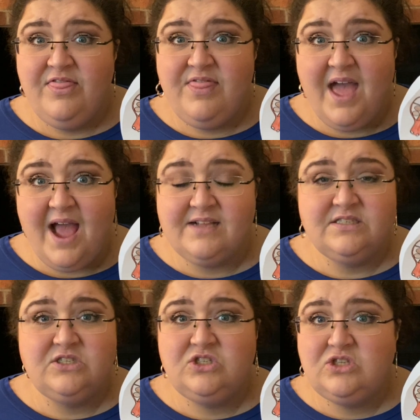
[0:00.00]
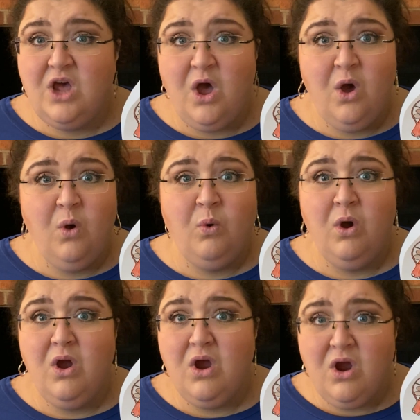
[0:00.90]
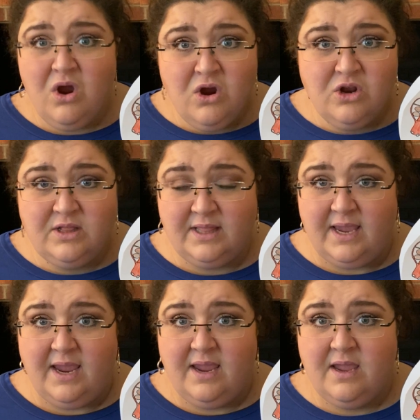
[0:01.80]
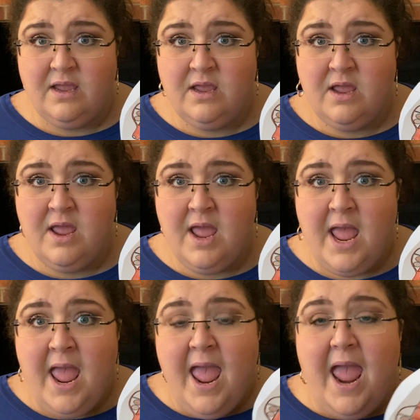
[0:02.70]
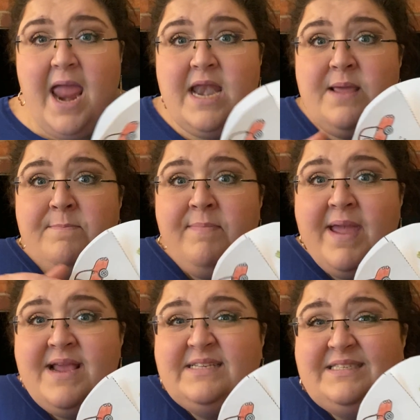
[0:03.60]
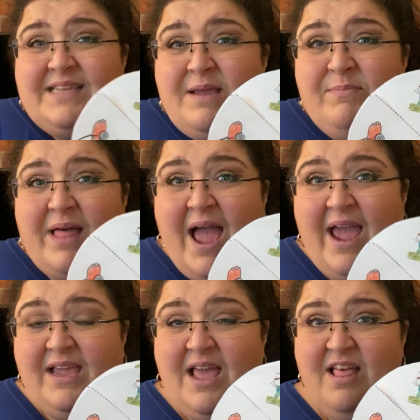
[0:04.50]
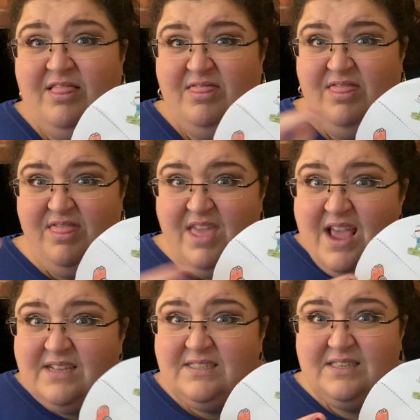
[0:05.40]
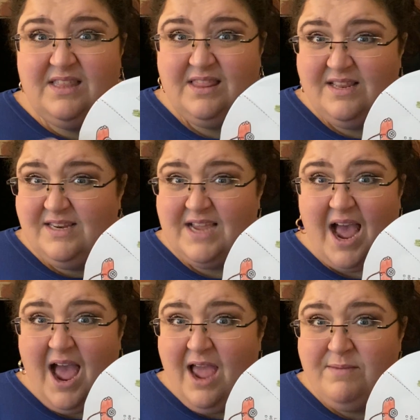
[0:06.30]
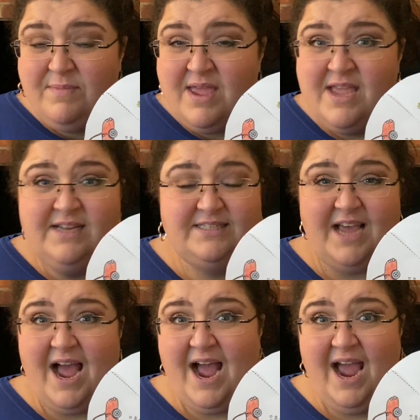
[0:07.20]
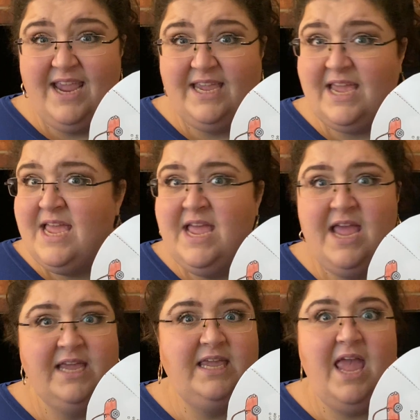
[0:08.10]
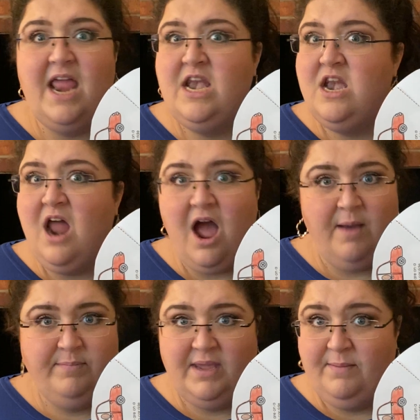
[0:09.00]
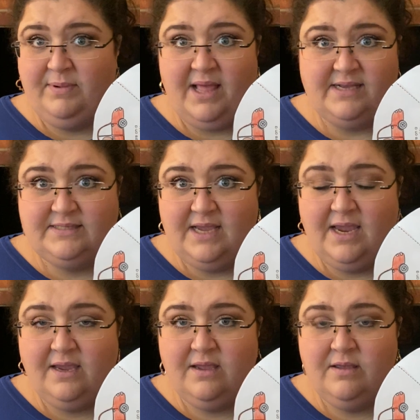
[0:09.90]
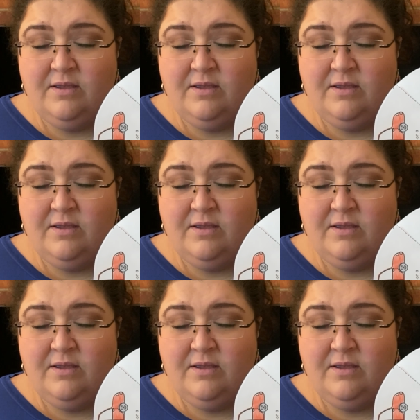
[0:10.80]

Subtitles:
That's so early. And it may seem like this time to hike cannot be a blessing.